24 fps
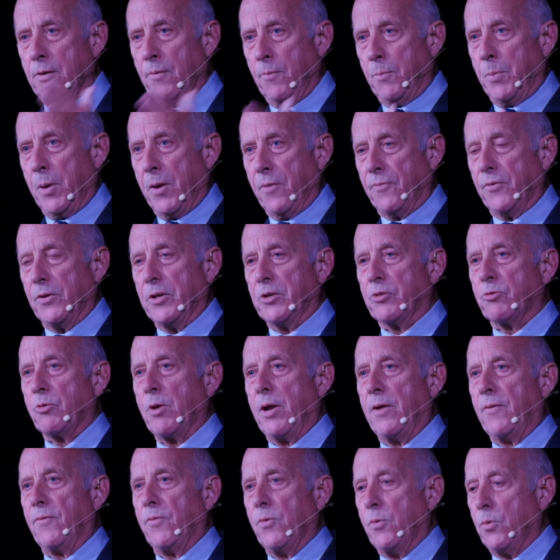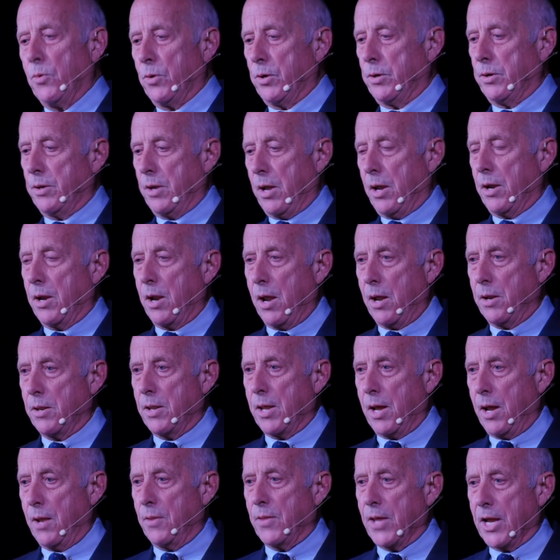perfectly straightforward,
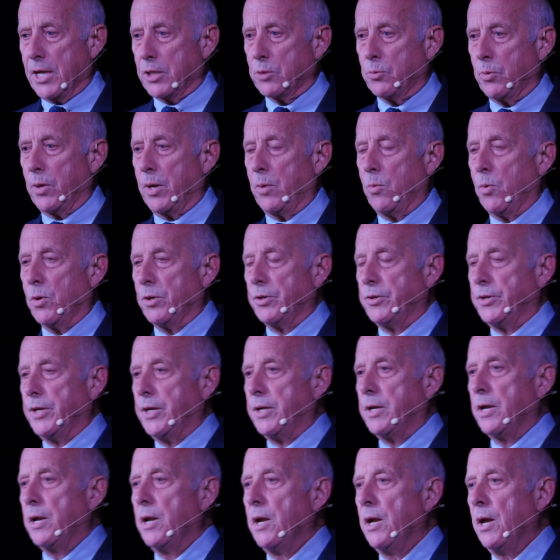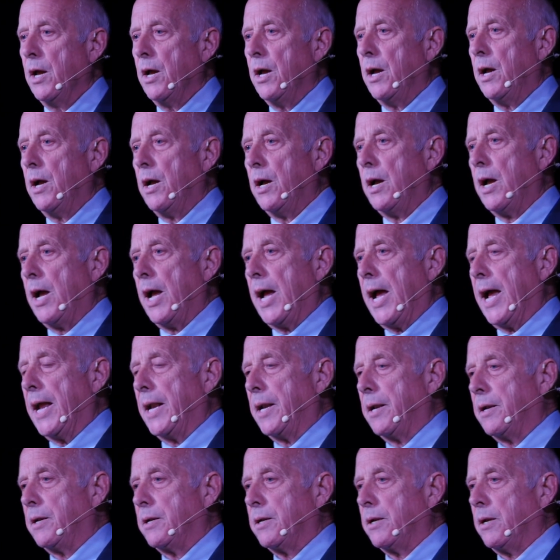and that's what he wanted.
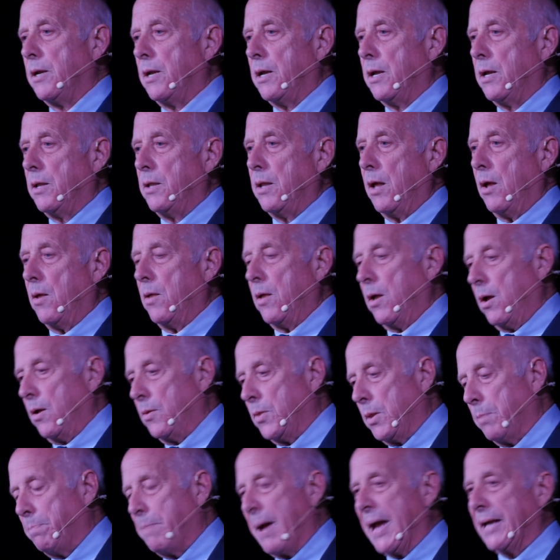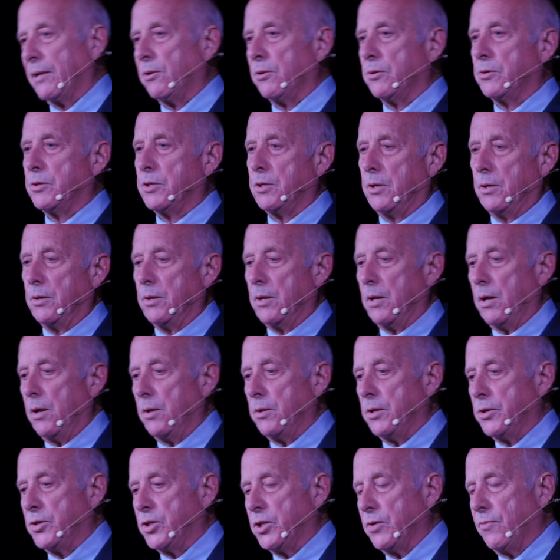And the battles and
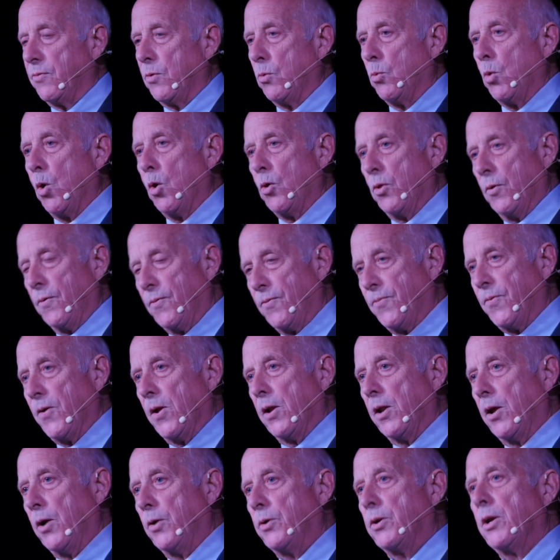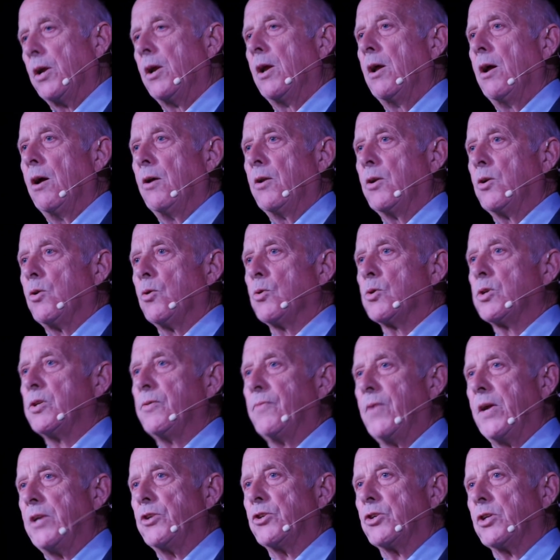the civil war that followed. And of course,
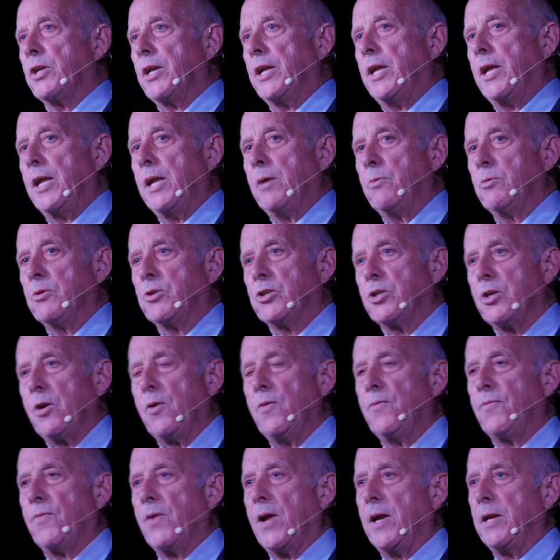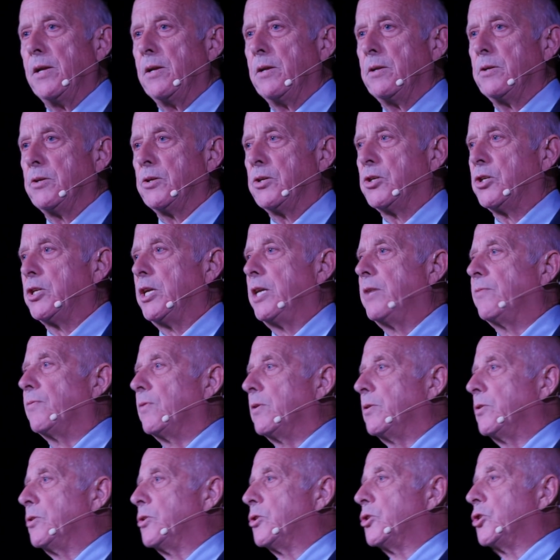eventually, he was so vain and
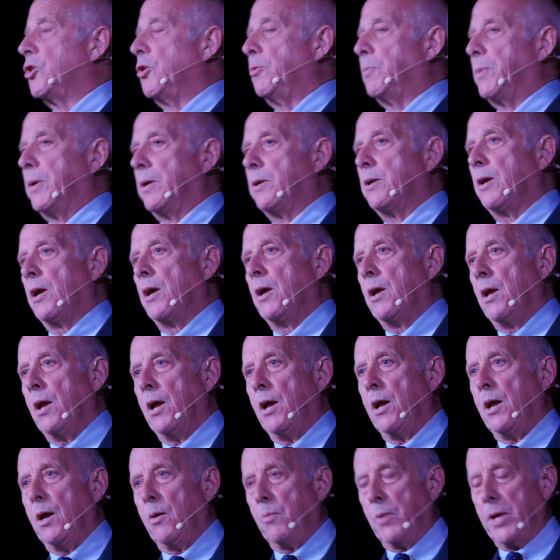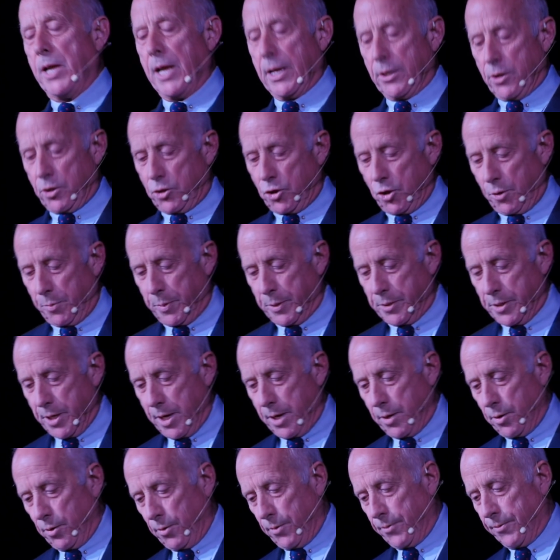deceitful and stupid, we had to chop his
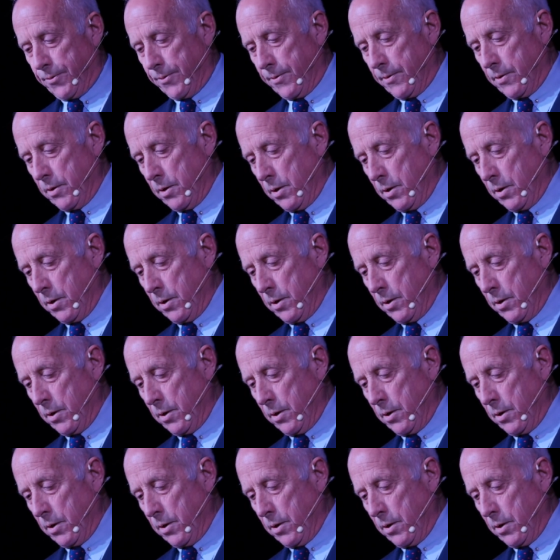head off.